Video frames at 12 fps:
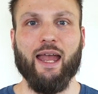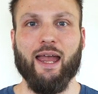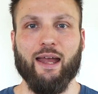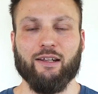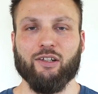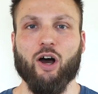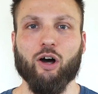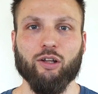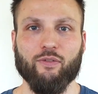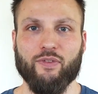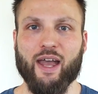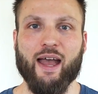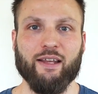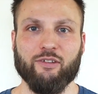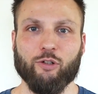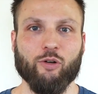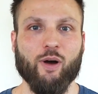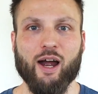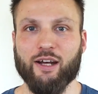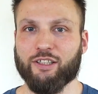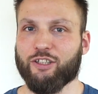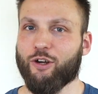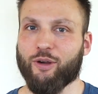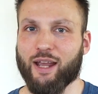And all of that
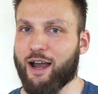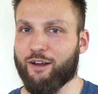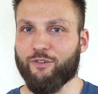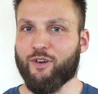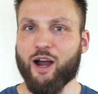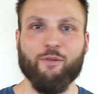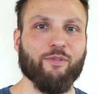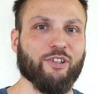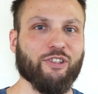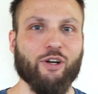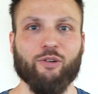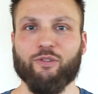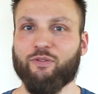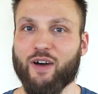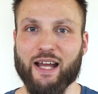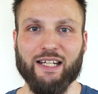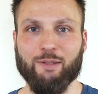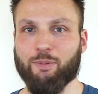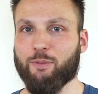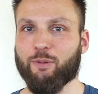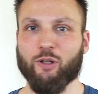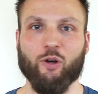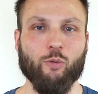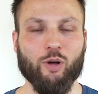requires going out of comfort zone, finding
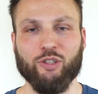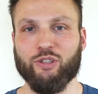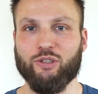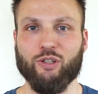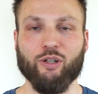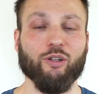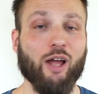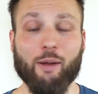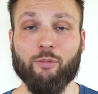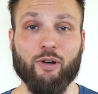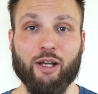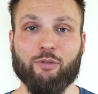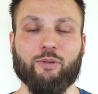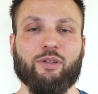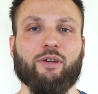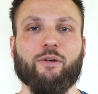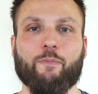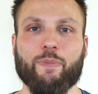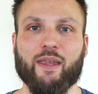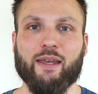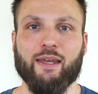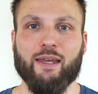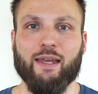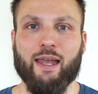people who wants to collaborate with you.
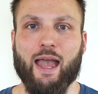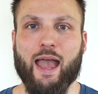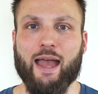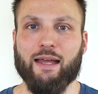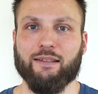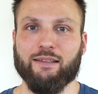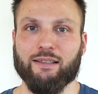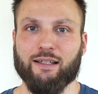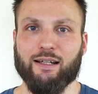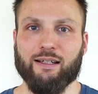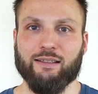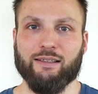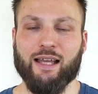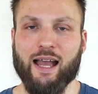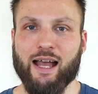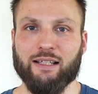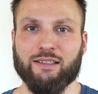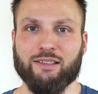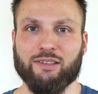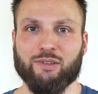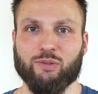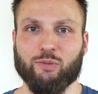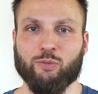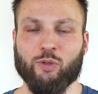And that's
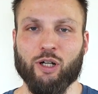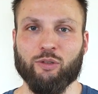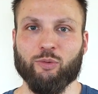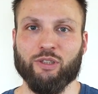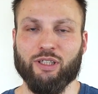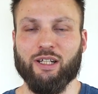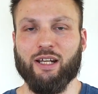what was